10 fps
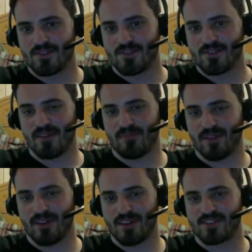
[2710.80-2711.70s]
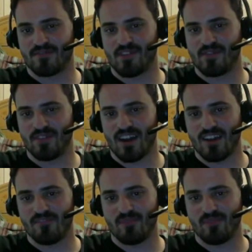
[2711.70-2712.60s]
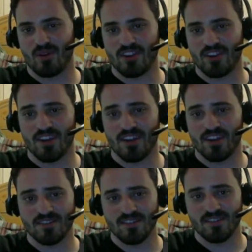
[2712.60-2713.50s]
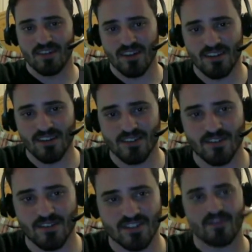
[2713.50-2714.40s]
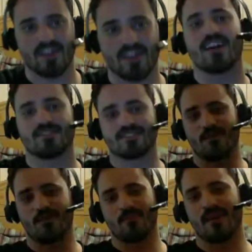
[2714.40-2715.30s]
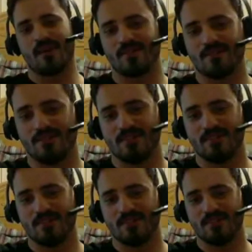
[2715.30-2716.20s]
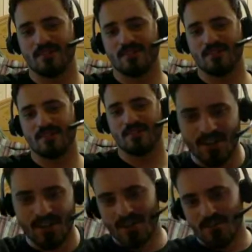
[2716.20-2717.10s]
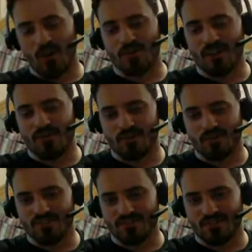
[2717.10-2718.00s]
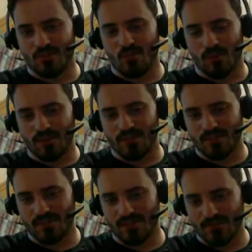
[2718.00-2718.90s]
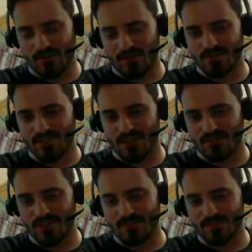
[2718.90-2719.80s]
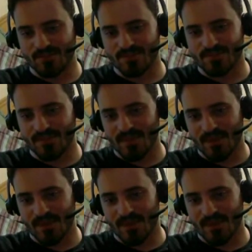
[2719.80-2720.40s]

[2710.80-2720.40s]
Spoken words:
Japan pledged 55 billion yen to the Pacific Islands to help combat rising water levels and global warming efforts and stuff. So